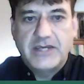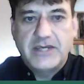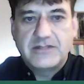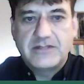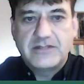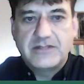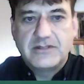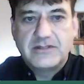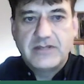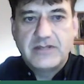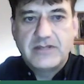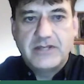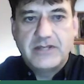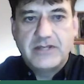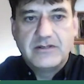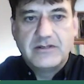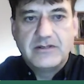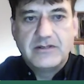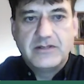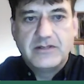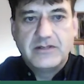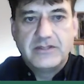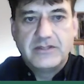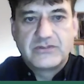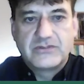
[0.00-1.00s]
and then
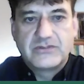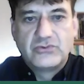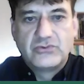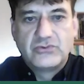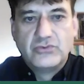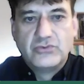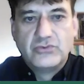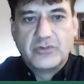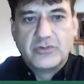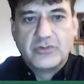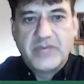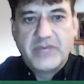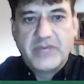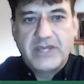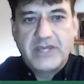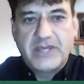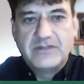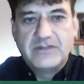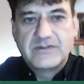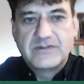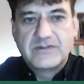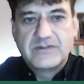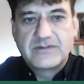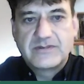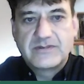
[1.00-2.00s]
its 2
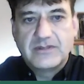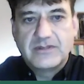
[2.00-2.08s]
domains